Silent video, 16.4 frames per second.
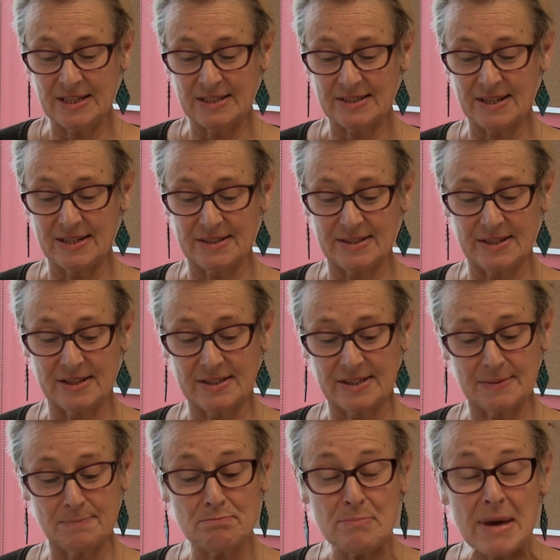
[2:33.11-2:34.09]
He says
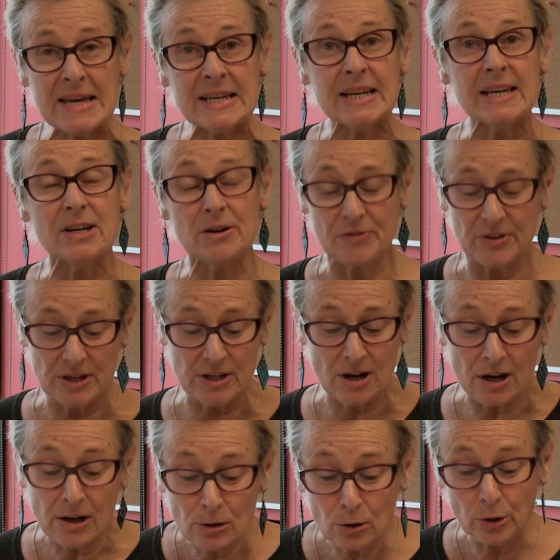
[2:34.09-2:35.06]
this: "Many of the
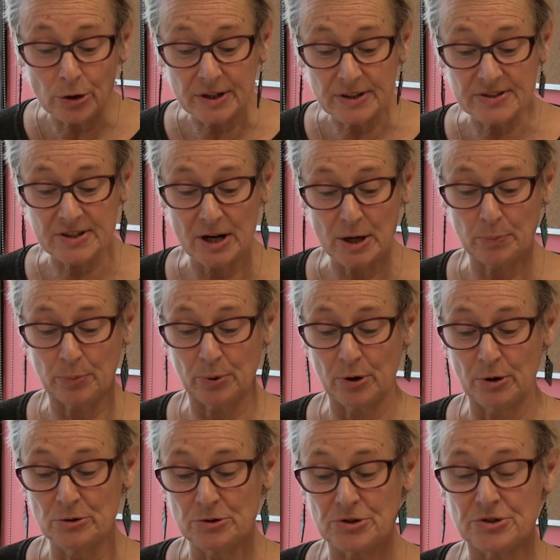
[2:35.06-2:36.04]
young lawyers I
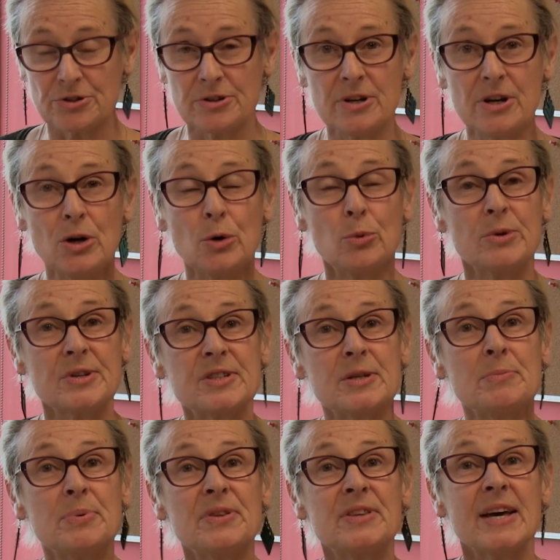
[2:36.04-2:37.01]
approached were
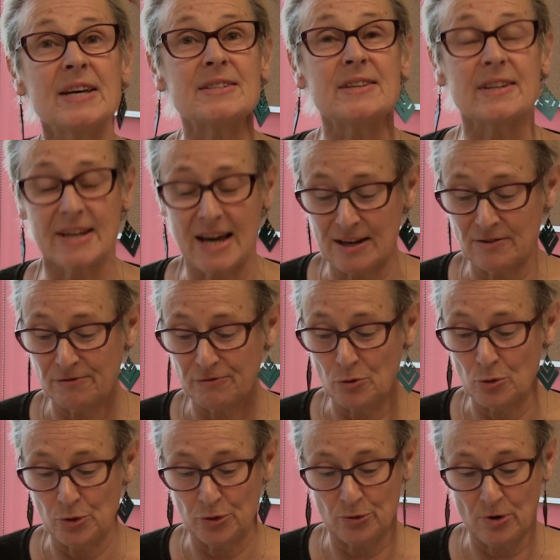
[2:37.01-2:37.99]
sympathetic and
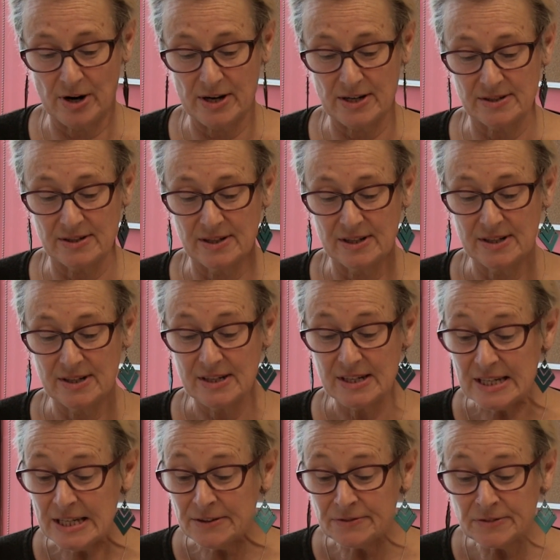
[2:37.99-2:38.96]
forthright,
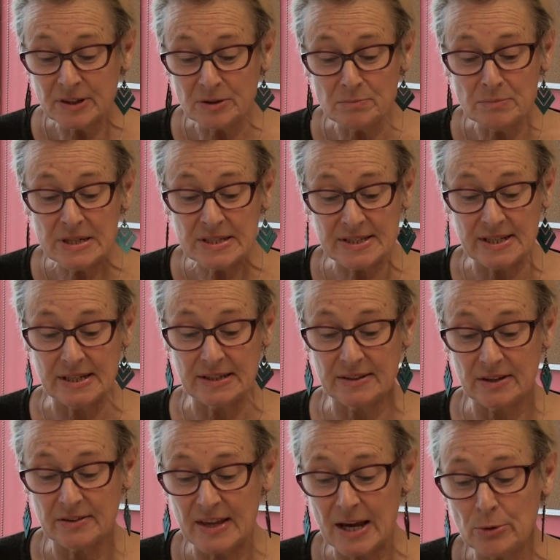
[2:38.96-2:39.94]
even
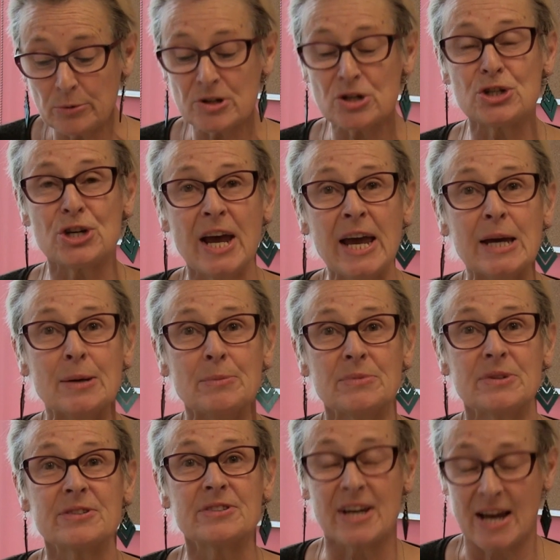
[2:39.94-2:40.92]
admitting that they were
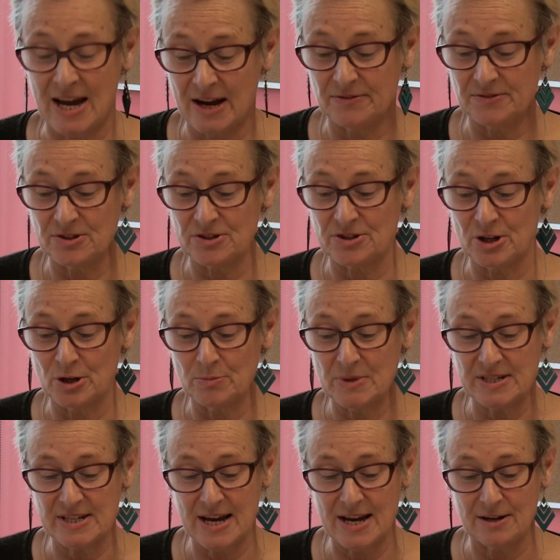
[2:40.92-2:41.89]
ashamed to have to
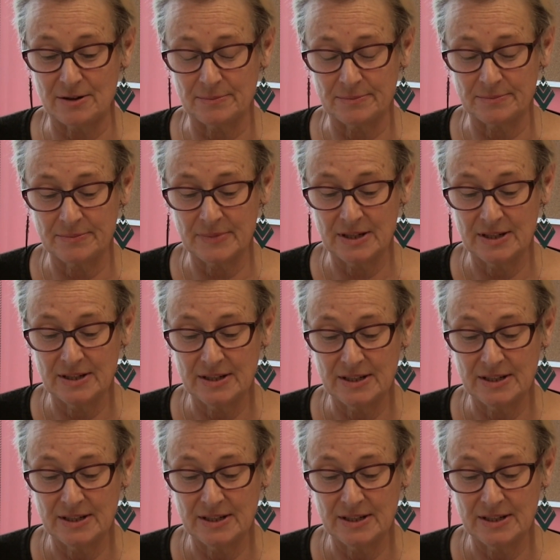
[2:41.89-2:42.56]
turn me down.